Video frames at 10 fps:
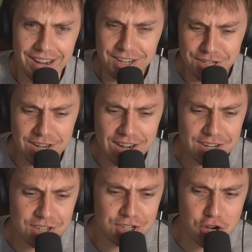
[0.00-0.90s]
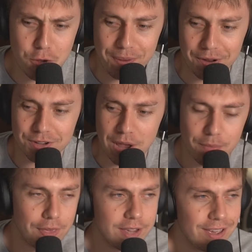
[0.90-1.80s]
Is she stupid or
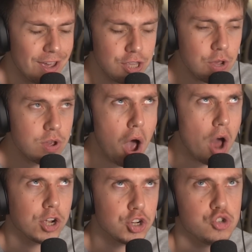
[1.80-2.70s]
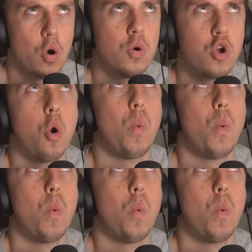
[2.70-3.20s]
something? You can't control your